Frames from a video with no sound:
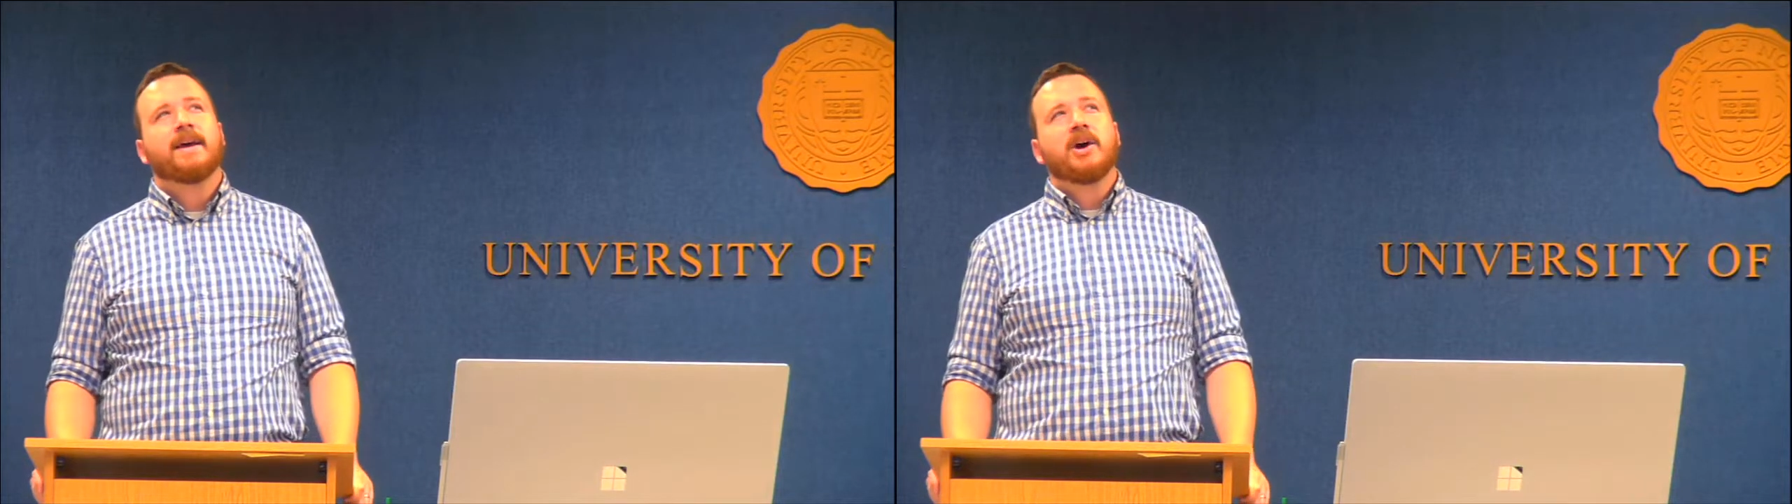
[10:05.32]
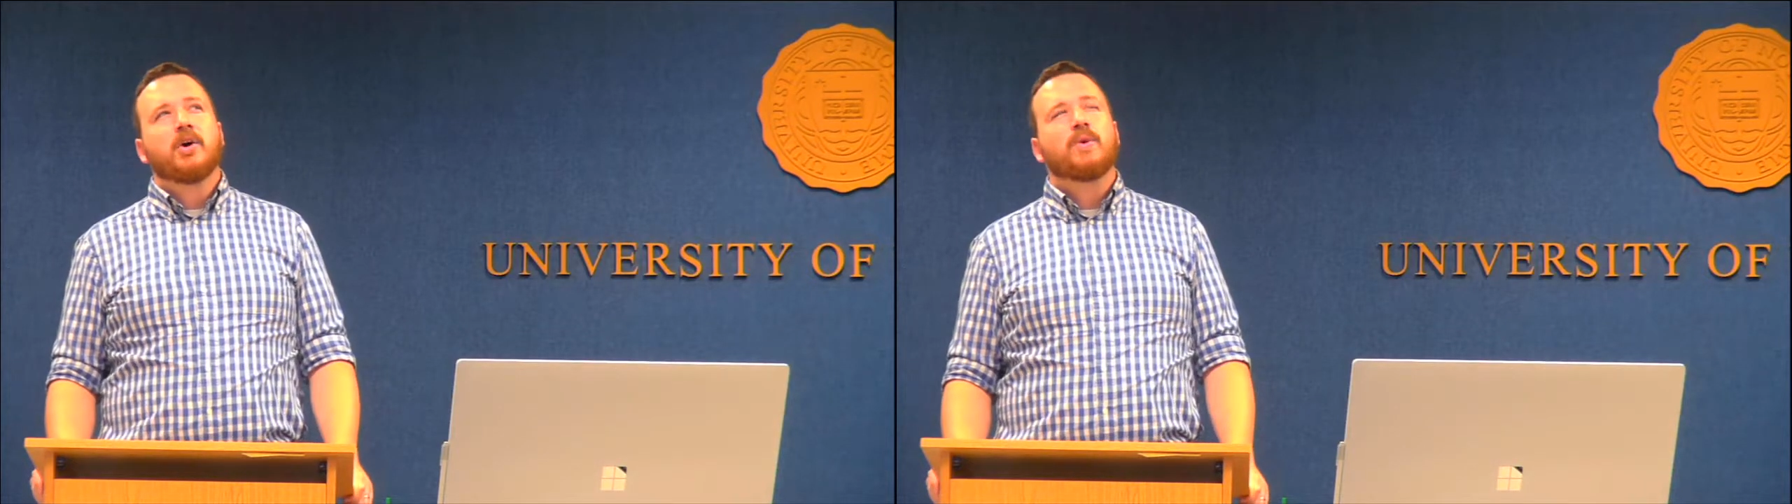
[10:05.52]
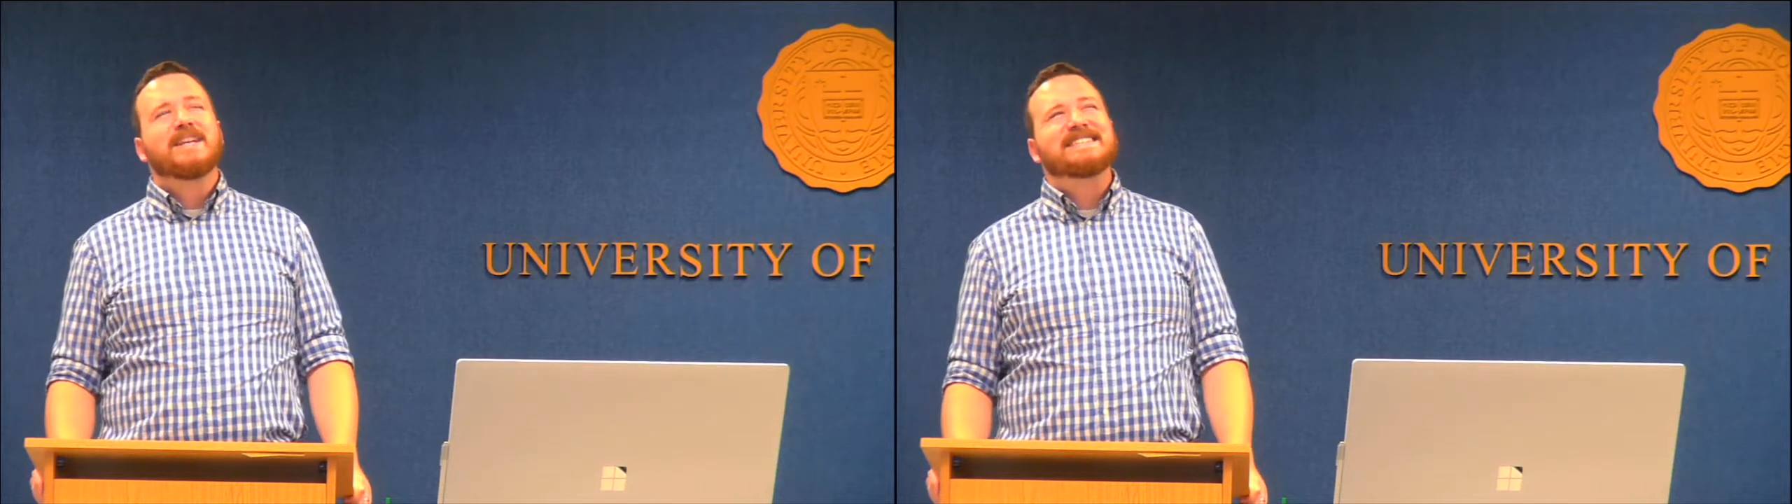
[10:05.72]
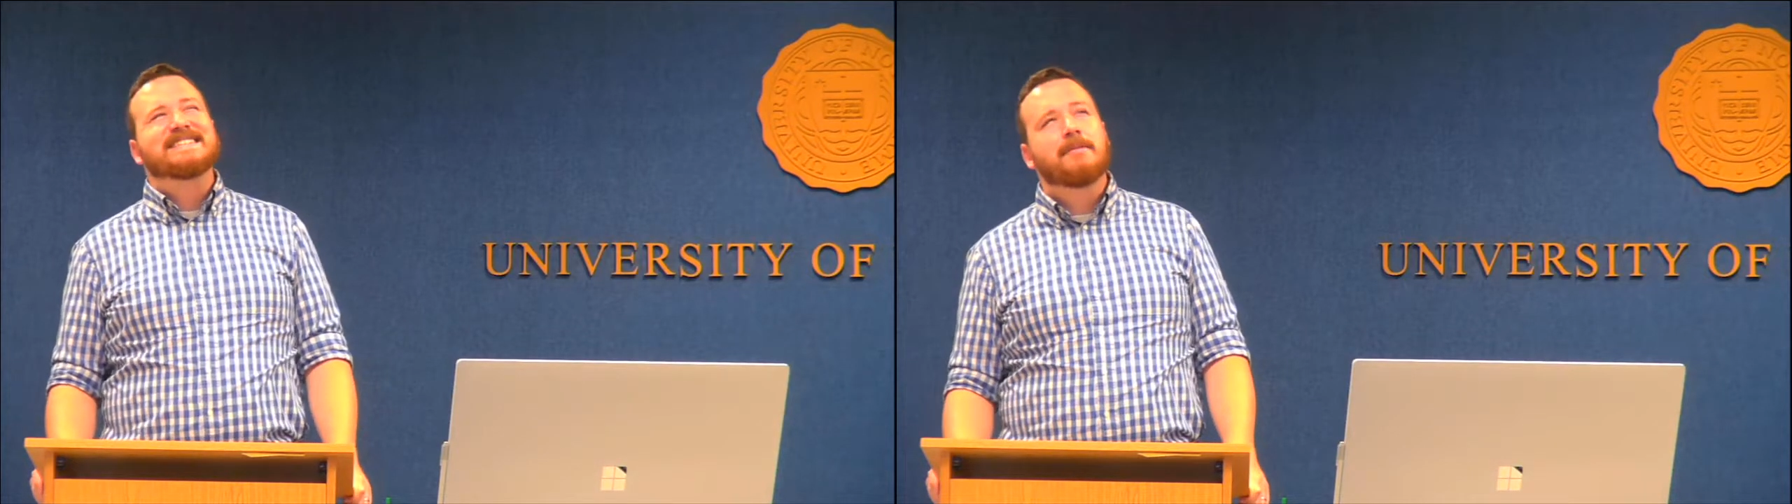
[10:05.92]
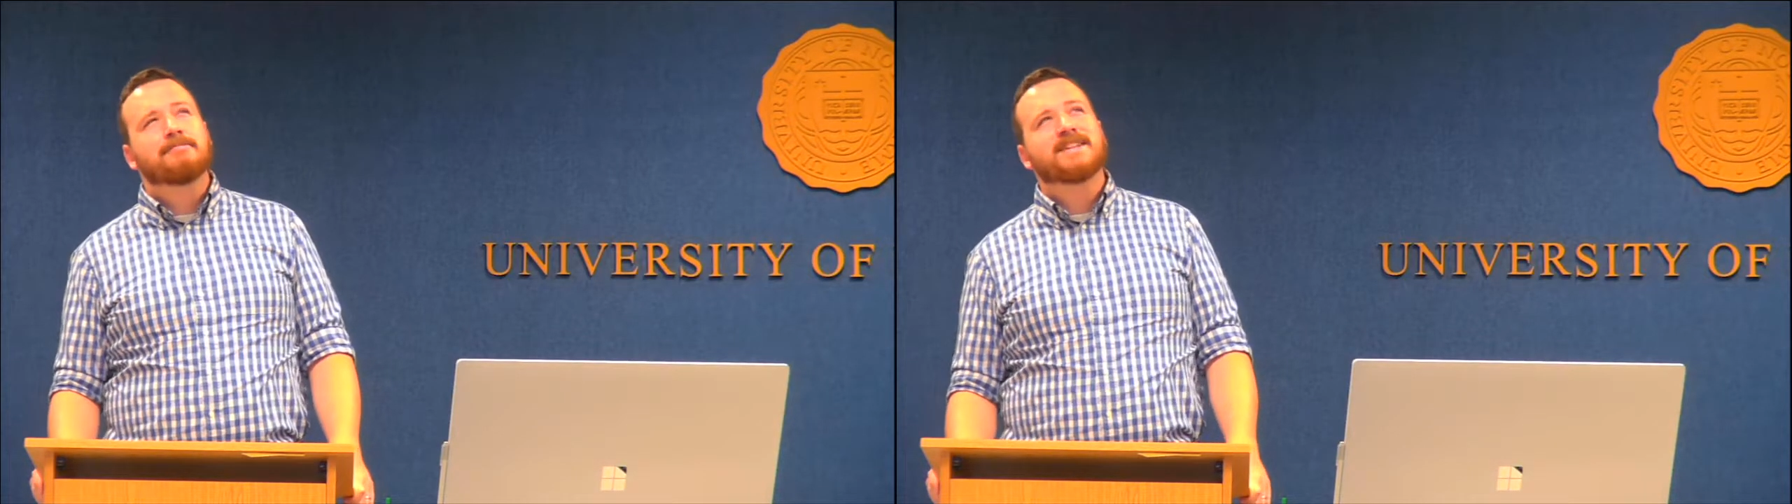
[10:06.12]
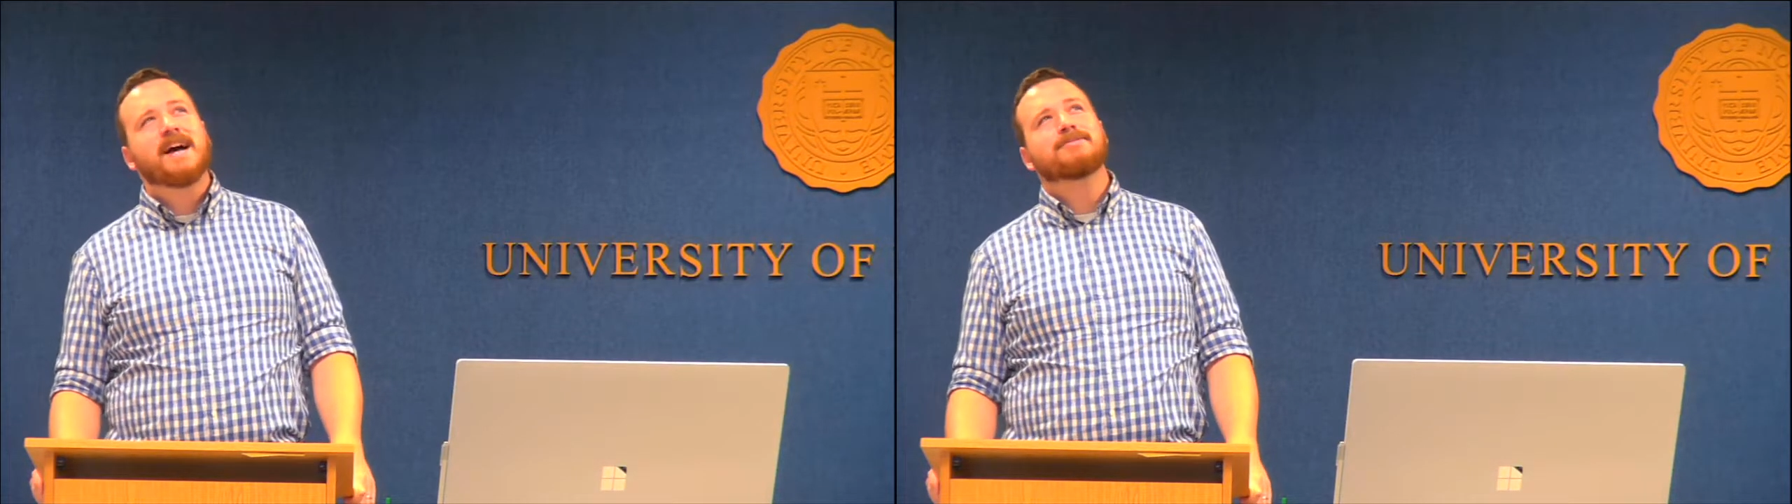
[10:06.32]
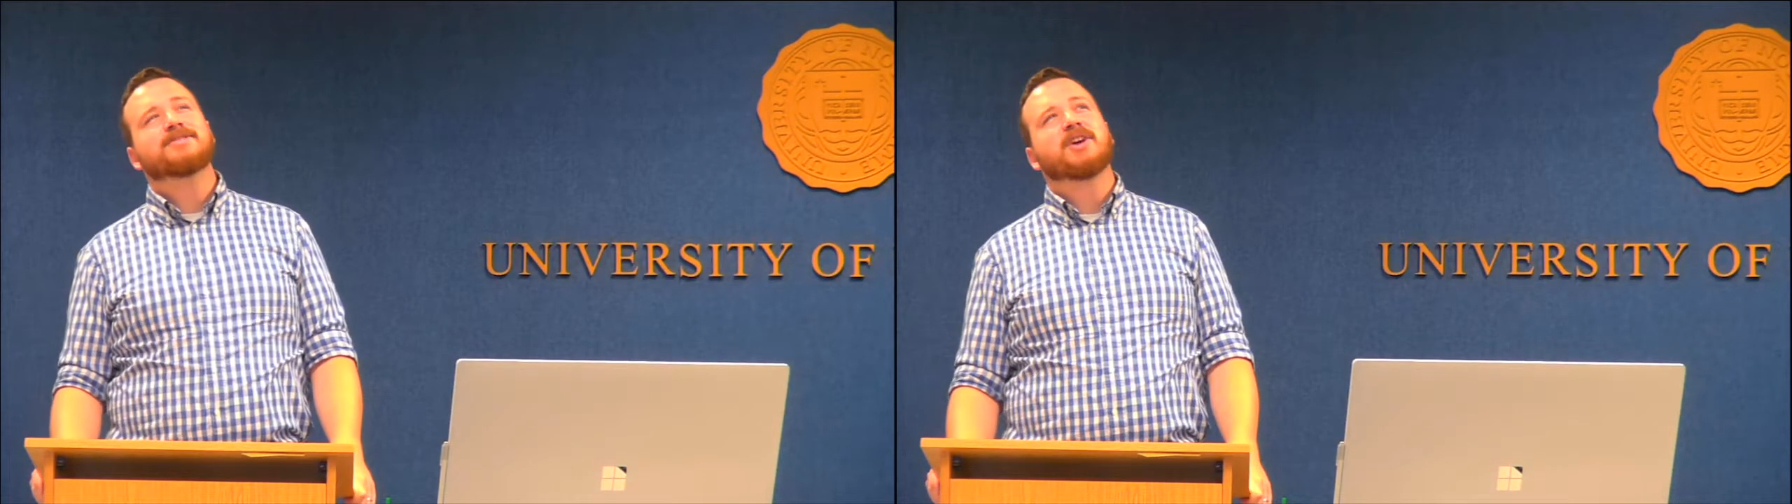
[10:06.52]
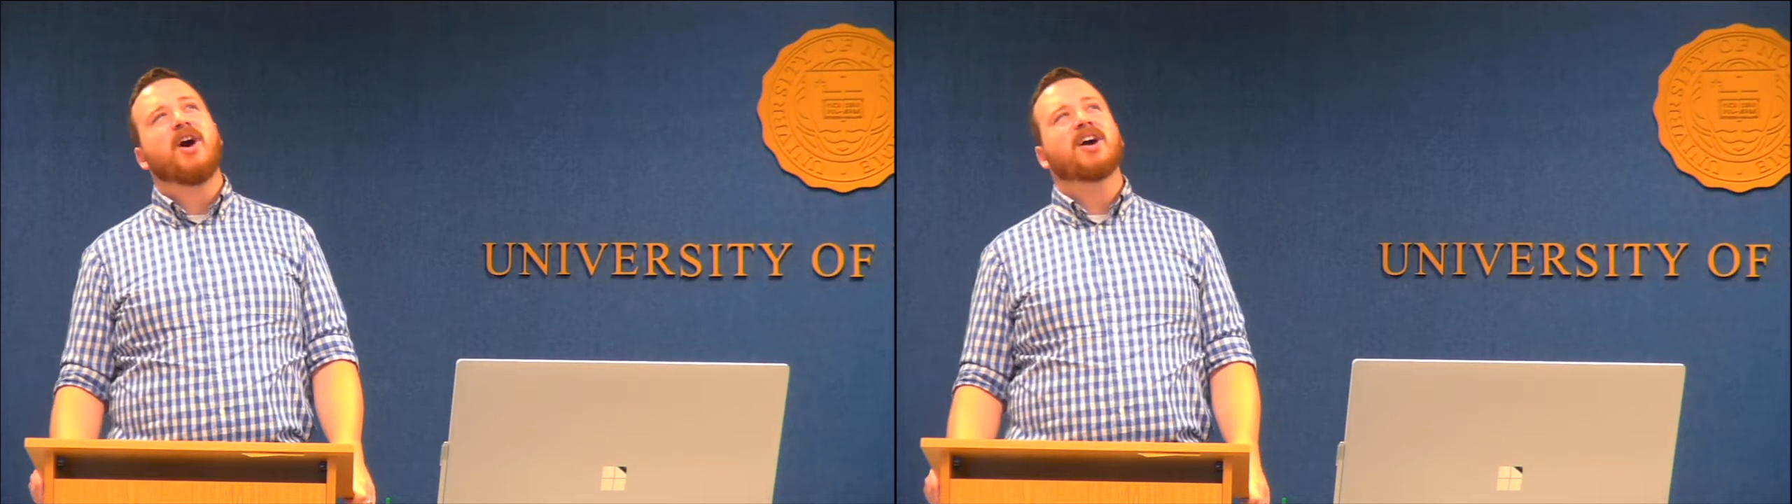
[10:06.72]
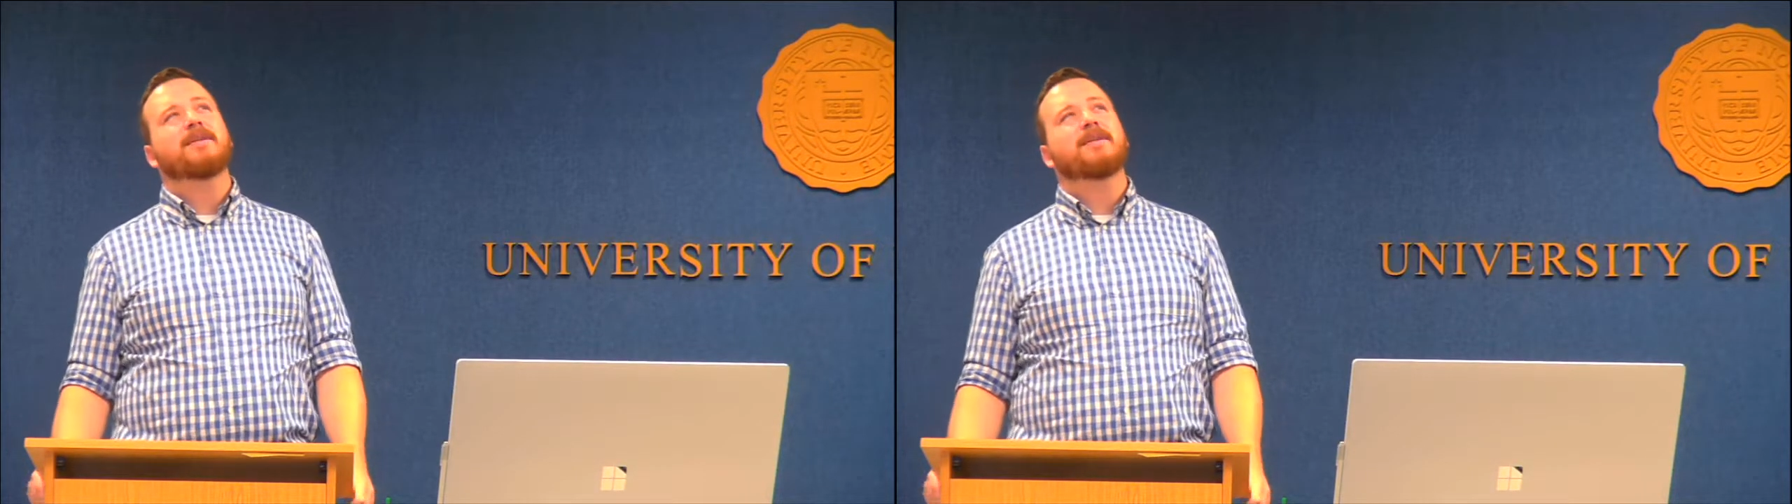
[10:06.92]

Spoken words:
We sometimes talk